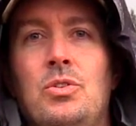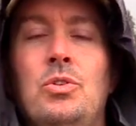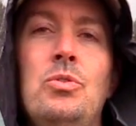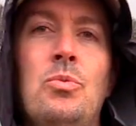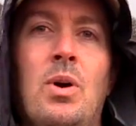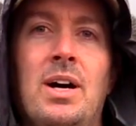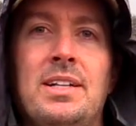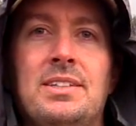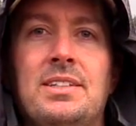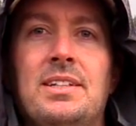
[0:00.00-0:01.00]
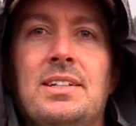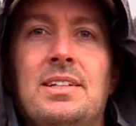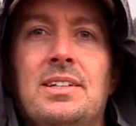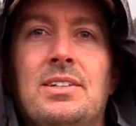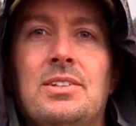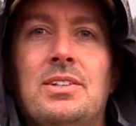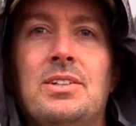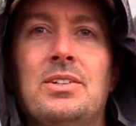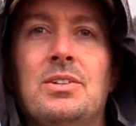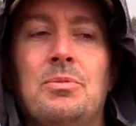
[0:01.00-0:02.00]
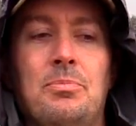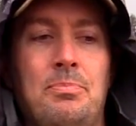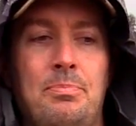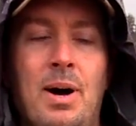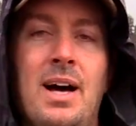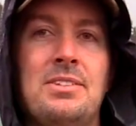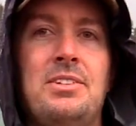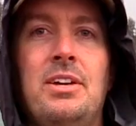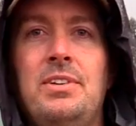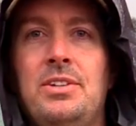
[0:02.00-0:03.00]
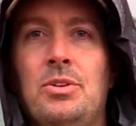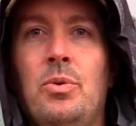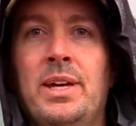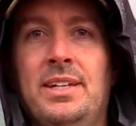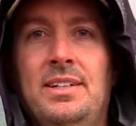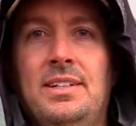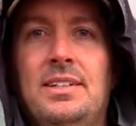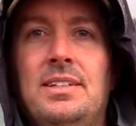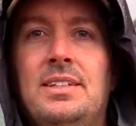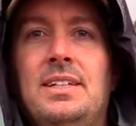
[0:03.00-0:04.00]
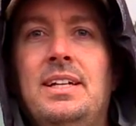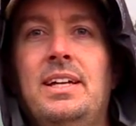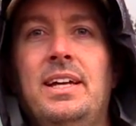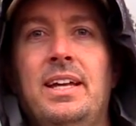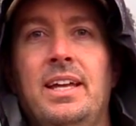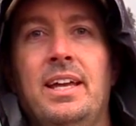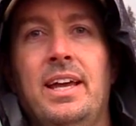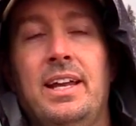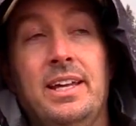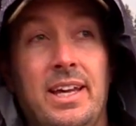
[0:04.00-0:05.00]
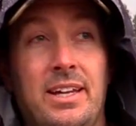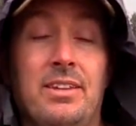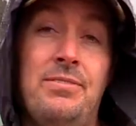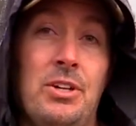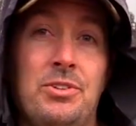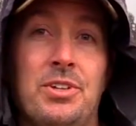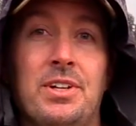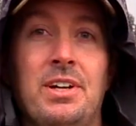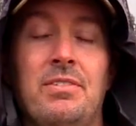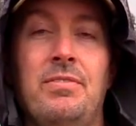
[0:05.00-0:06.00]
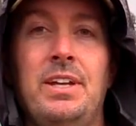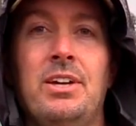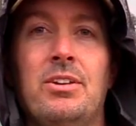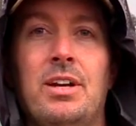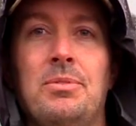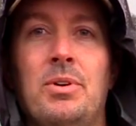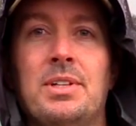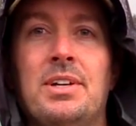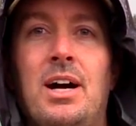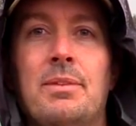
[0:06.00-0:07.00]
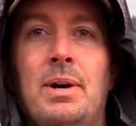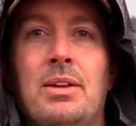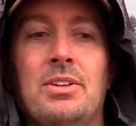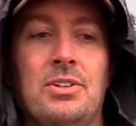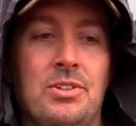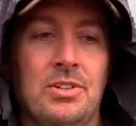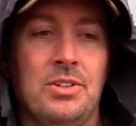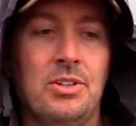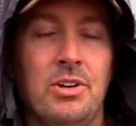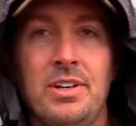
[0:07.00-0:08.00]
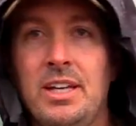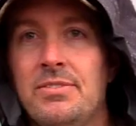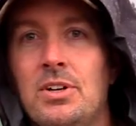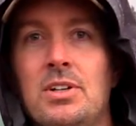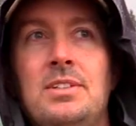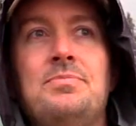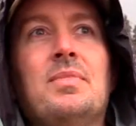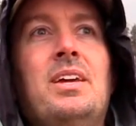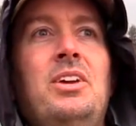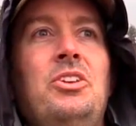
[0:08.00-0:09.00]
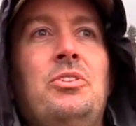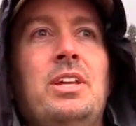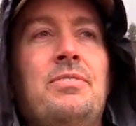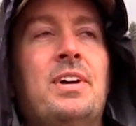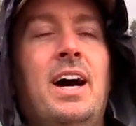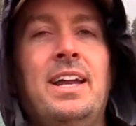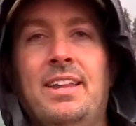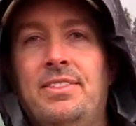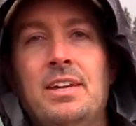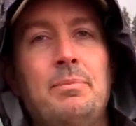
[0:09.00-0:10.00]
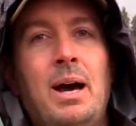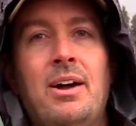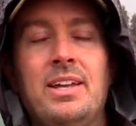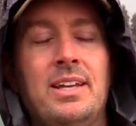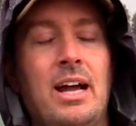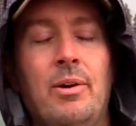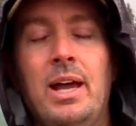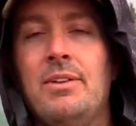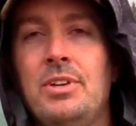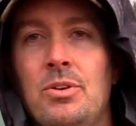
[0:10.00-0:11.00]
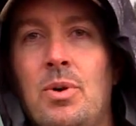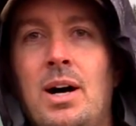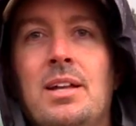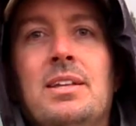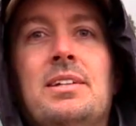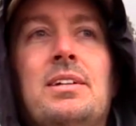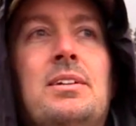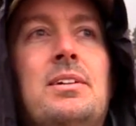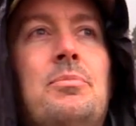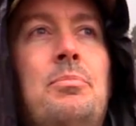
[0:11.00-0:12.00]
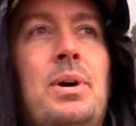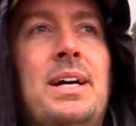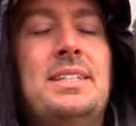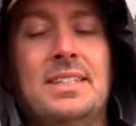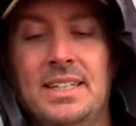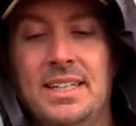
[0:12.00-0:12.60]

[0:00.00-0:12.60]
you want positivity to win. And again, in the future video that I'm going to talk about, the good and evil, you can even kind of think about it however you want, but